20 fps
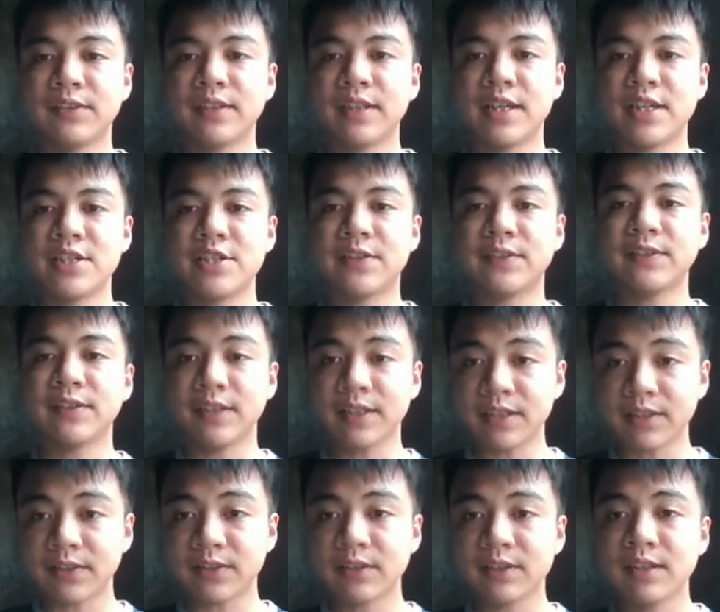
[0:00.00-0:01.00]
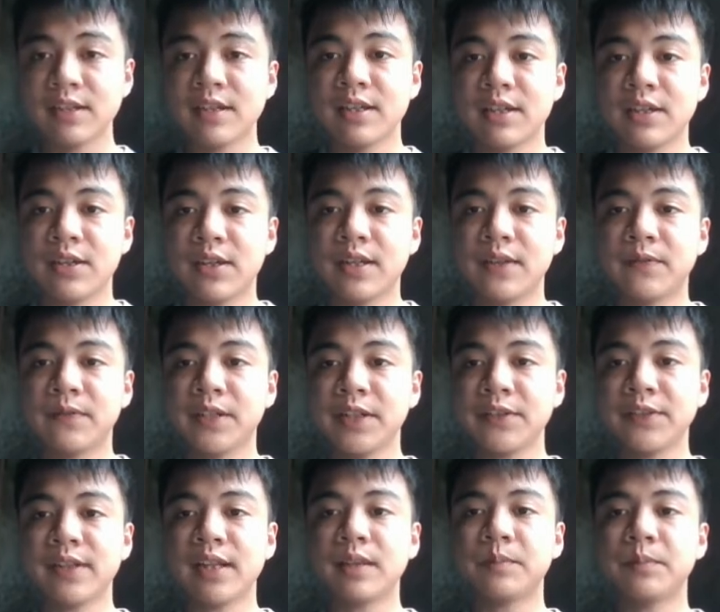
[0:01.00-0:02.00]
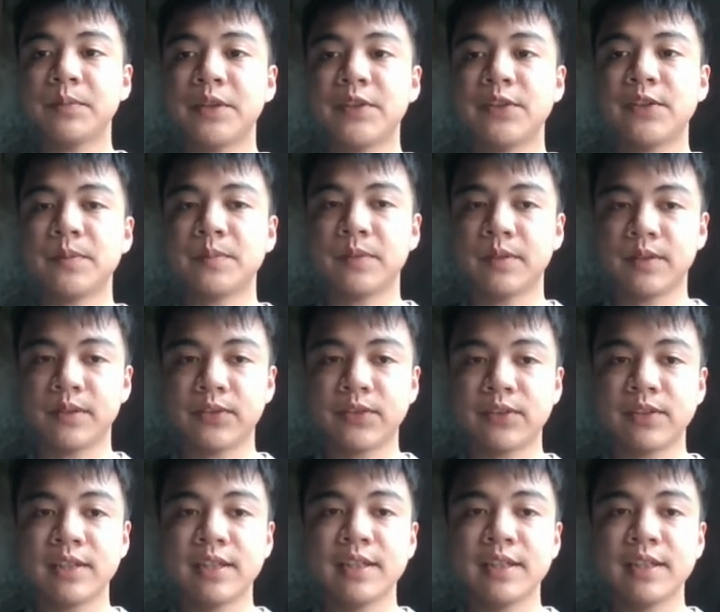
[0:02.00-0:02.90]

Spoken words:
Stage 6: universal principles.